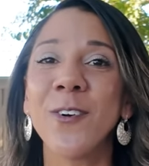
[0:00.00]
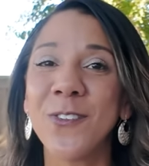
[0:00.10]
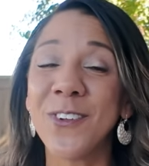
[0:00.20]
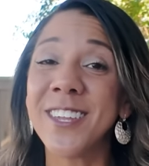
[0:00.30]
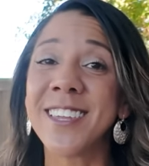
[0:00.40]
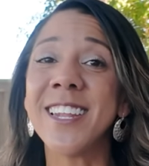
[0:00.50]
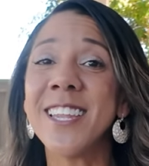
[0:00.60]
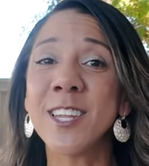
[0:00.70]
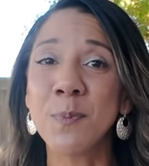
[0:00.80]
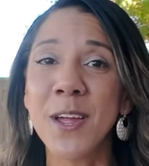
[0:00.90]
is in
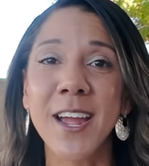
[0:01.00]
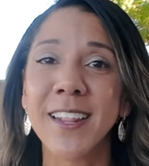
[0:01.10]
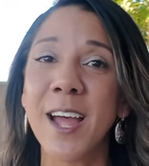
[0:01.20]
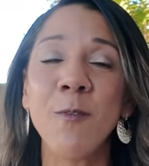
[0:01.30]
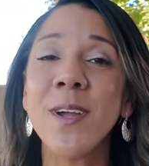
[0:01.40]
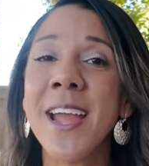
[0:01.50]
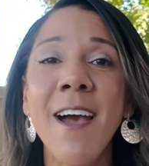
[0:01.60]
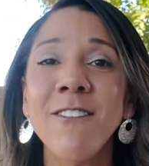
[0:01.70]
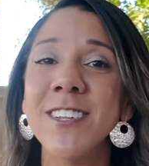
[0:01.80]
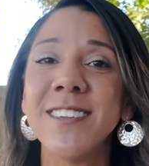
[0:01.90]
this plan that we
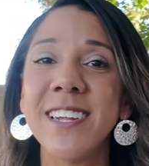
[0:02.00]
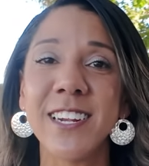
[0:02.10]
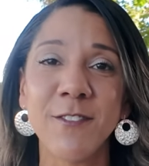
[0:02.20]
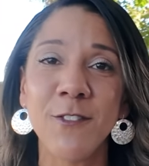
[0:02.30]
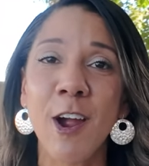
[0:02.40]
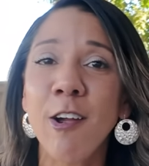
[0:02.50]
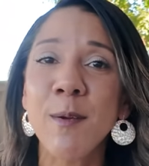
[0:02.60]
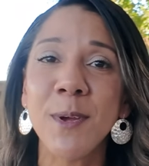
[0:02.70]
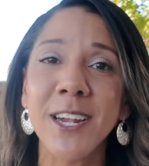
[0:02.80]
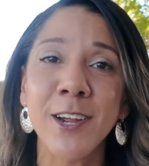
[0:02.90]
haven't seen in very
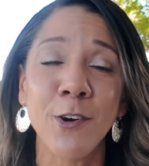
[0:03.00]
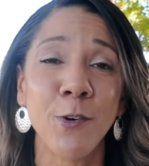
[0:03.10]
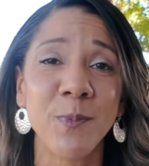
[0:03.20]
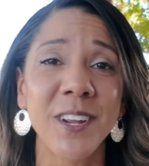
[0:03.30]
many homes,